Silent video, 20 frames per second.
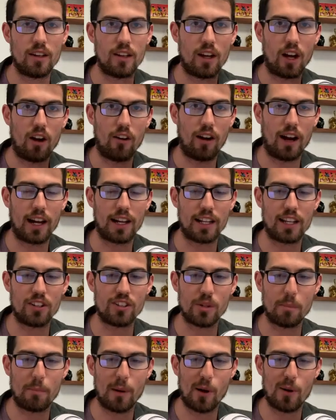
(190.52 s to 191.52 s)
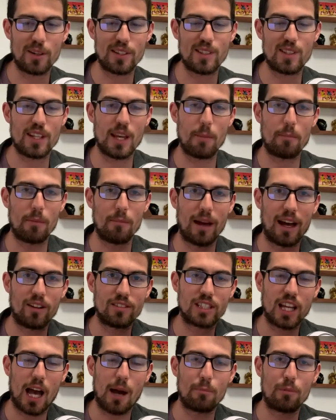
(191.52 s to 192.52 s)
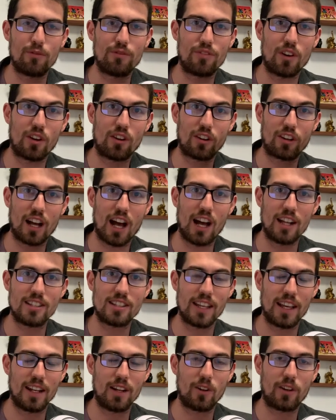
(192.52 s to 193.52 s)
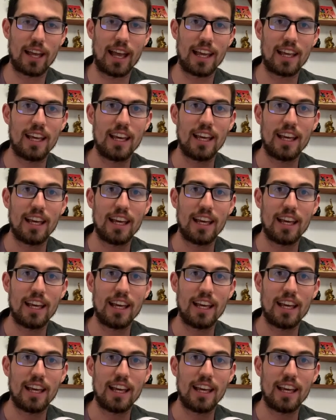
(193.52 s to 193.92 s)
all right, here's a bonus tip about top of funnel content, okay?